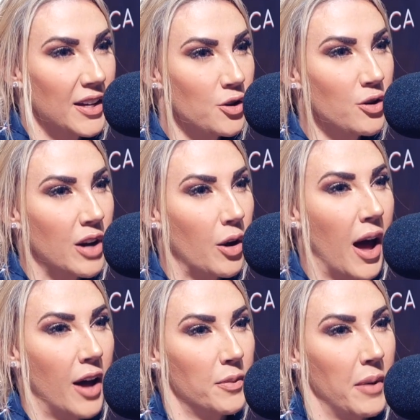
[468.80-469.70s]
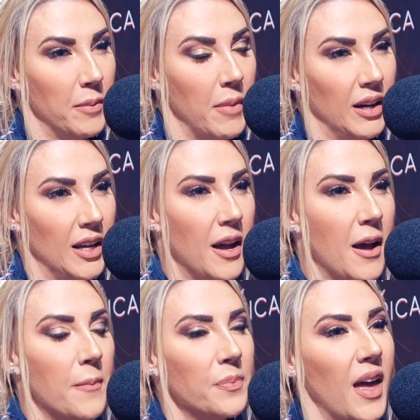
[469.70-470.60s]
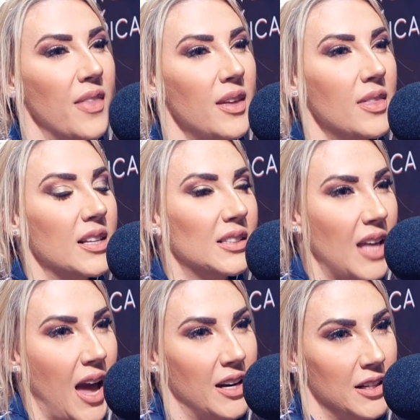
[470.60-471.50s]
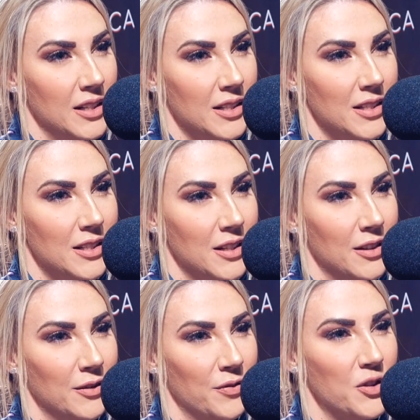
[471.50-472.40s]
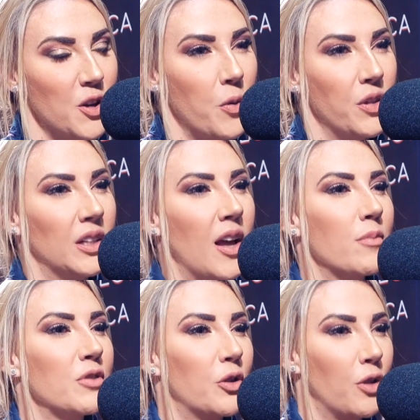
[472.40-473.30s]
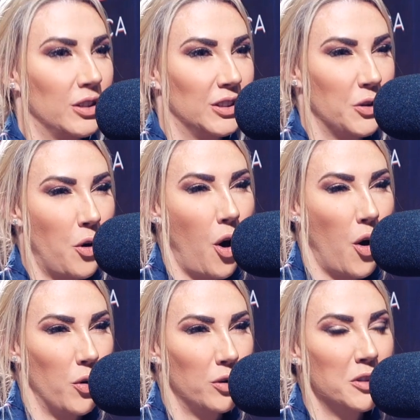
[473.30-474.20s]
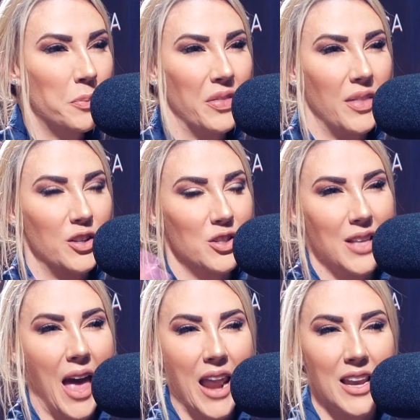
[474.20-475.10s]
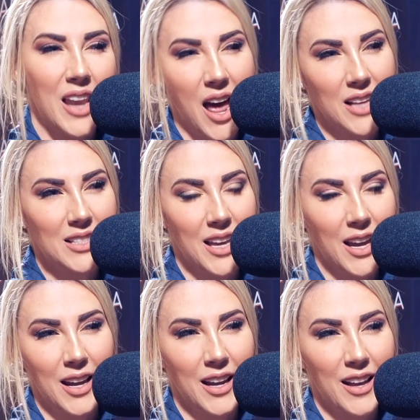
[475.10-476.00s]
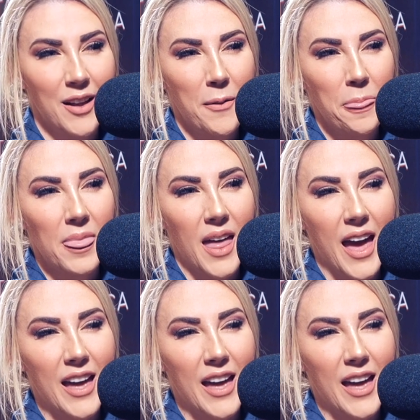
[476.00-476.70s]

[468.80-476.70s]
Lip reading: they do know how to make money. And then there's the analyst, someone that comes across as cold, but they're just analyzing.